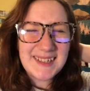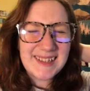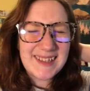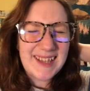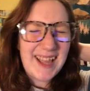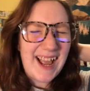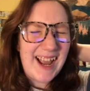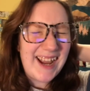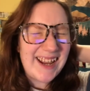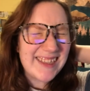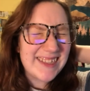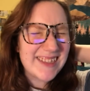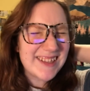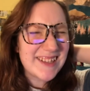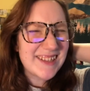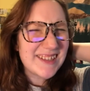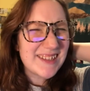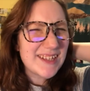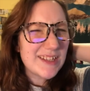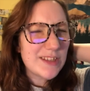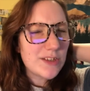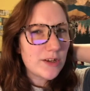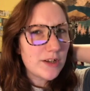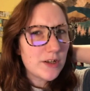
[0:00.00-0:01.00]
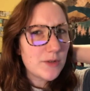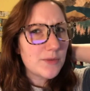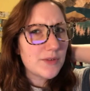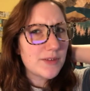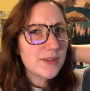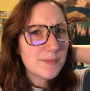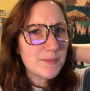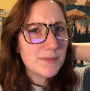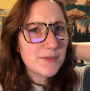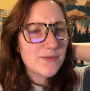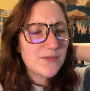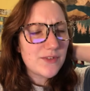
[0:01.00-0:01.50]
I think they thought it was
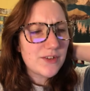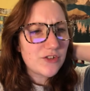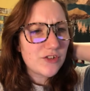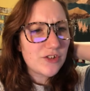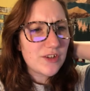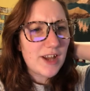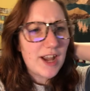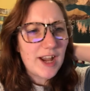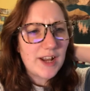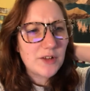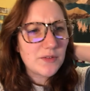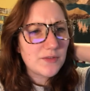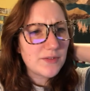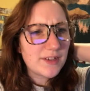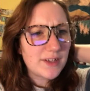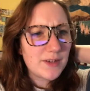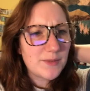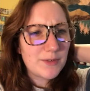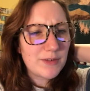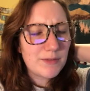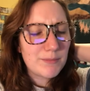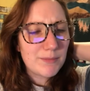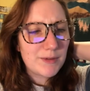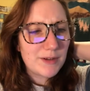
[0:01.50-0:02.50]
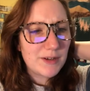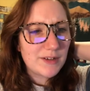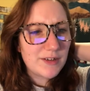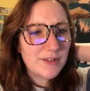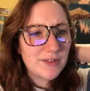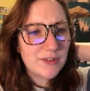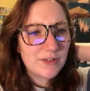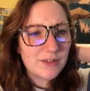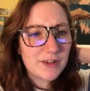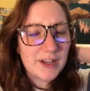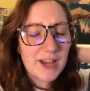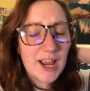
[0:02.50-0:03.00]
something fishy. I don't think it was a bug
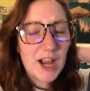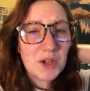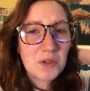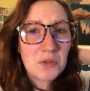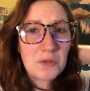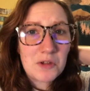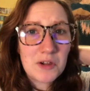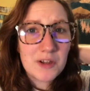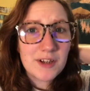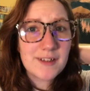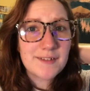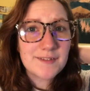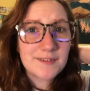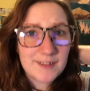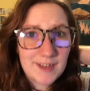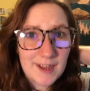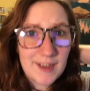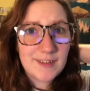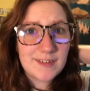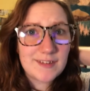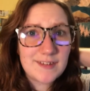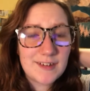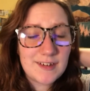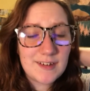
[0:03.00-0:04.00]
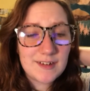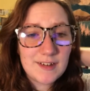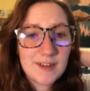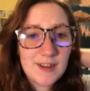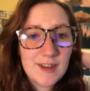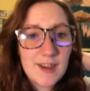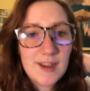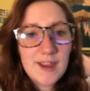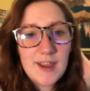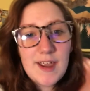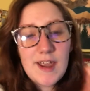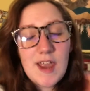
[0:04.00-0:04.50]
considering how long it lasted
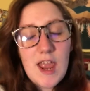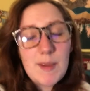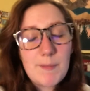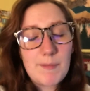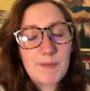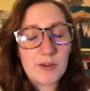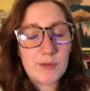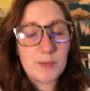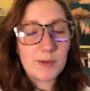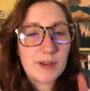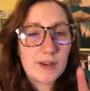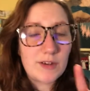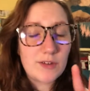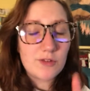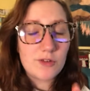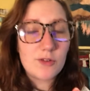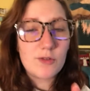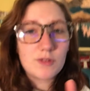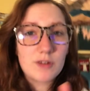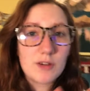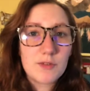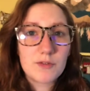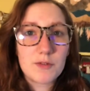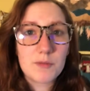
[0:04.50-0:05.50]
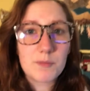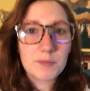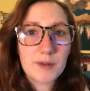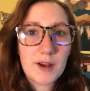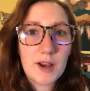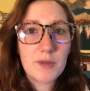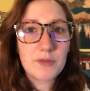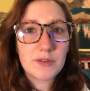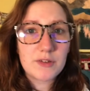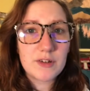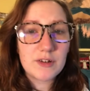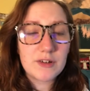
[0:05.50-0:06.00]
and between two different
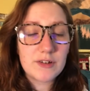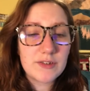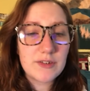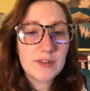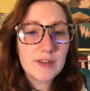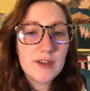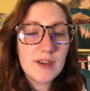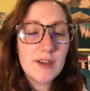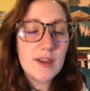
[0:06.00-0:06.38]
browsers.